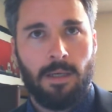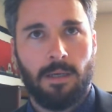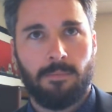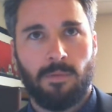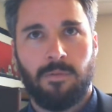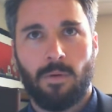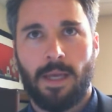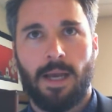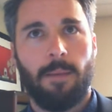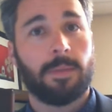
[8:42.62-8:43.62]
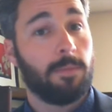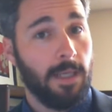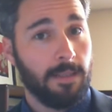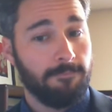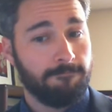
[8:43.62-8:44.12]
Before they hop on the
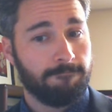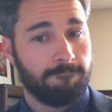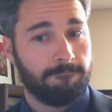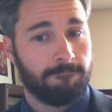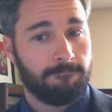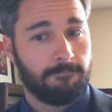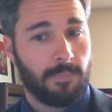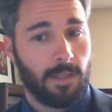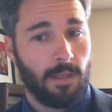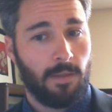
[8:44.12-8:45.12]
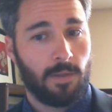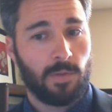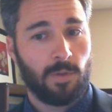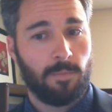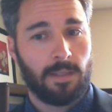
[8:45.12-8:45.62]
plane, they're
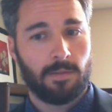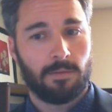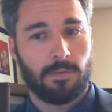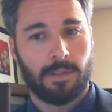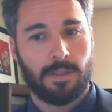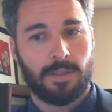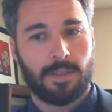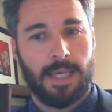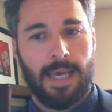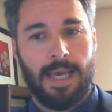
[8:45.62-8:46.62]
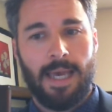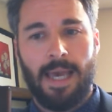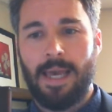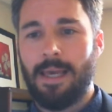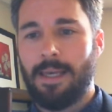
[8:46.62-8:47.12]
told by the growers,
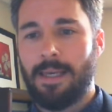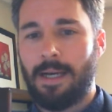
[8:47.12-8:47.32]
hey,